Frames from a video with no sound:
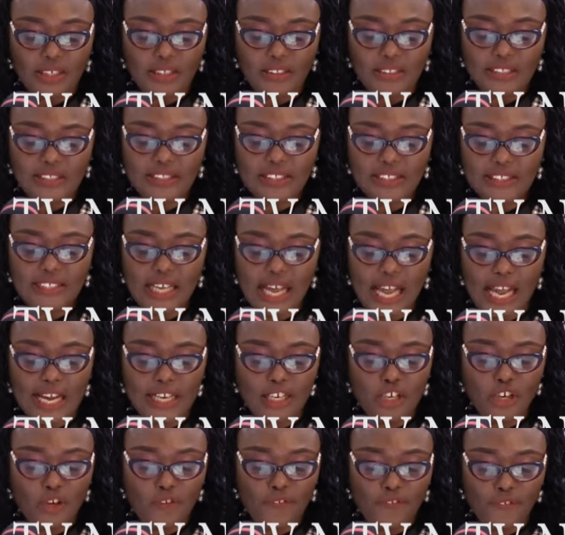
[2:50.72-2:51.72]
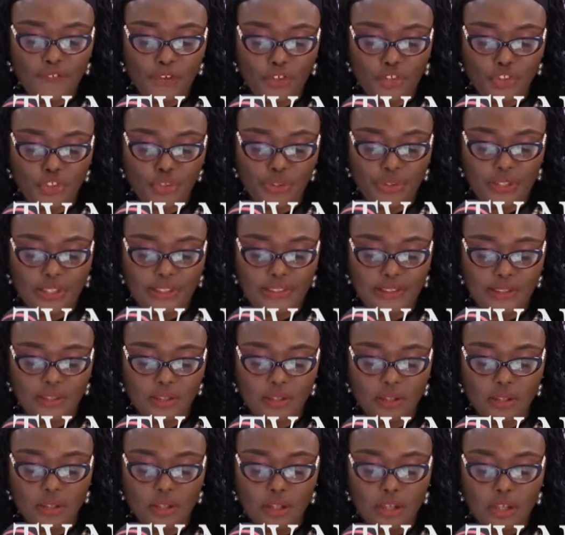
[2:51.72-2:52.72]
This is highly
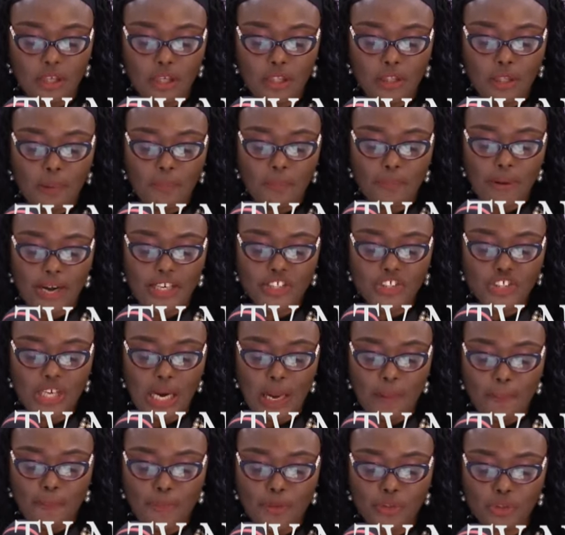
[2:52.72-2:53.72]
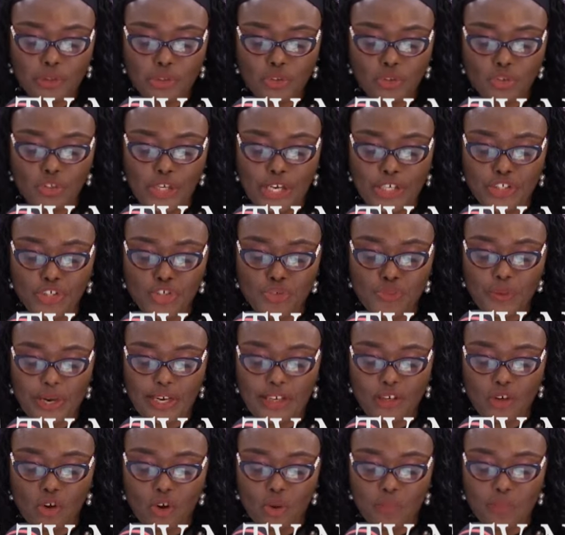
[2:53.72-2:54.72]
unfortunate. The branch appeals to
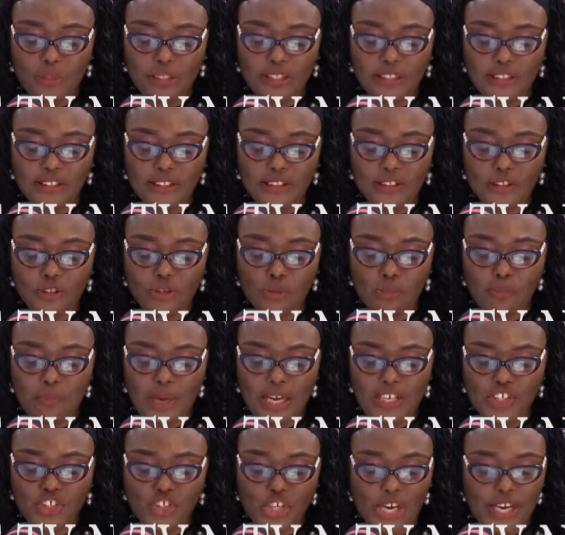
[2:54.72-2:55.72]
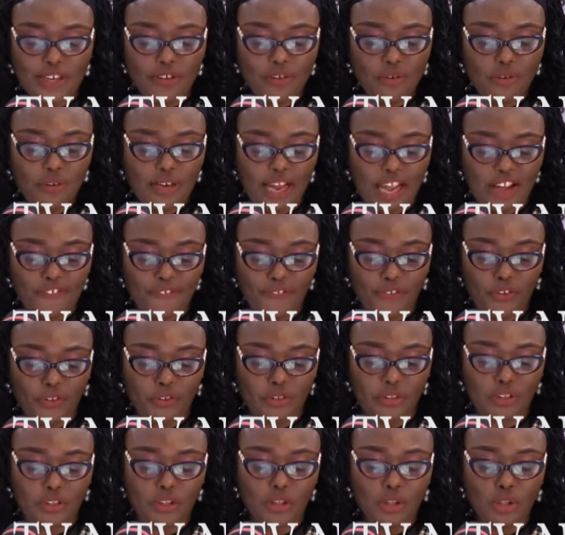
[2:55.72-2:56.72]
Nigerian communities to make genuine
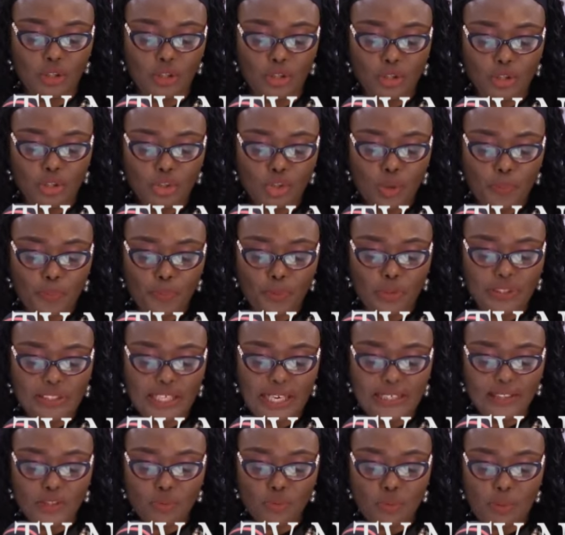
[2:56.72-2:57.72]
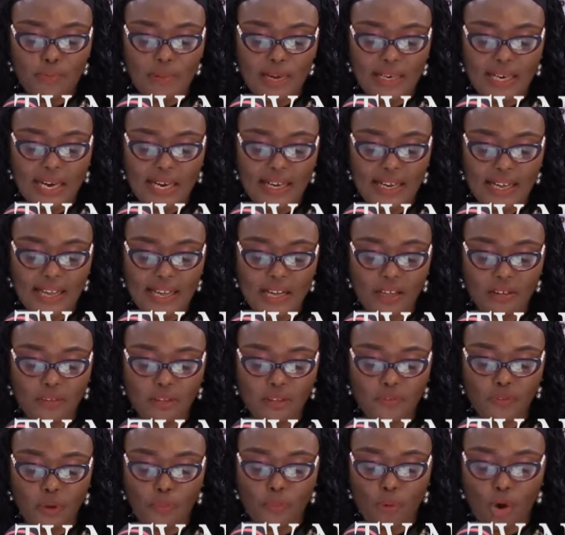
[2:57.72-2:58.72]
efforts to protect women and
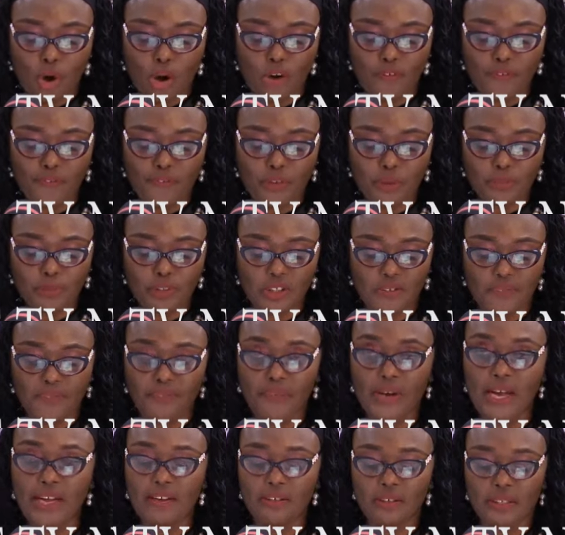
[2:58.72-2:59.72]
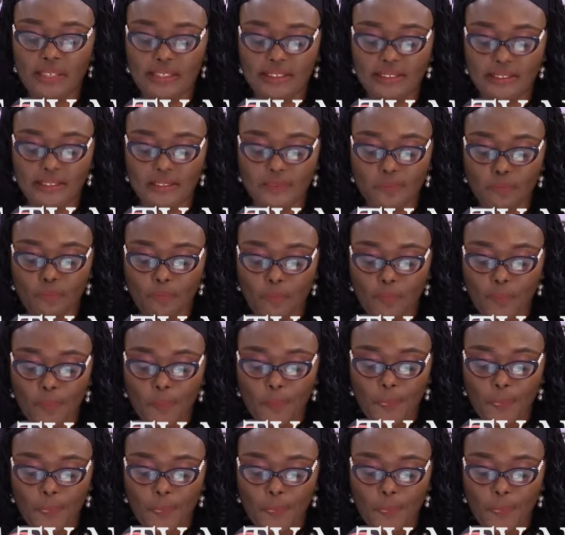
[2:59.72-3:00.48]
girls from all forms of violence.